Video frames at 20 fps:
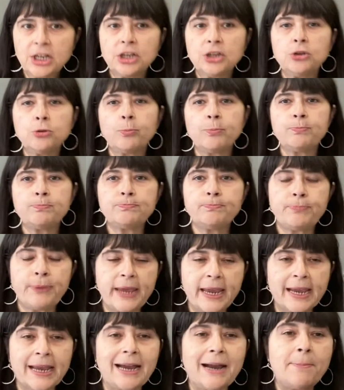you
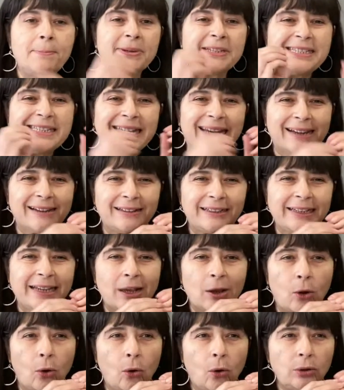pick a particularly
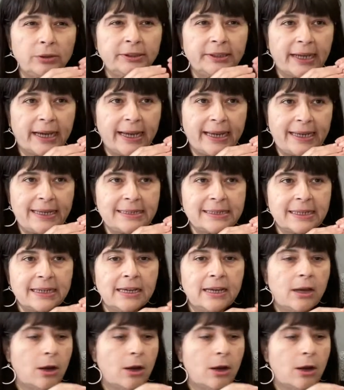cold night,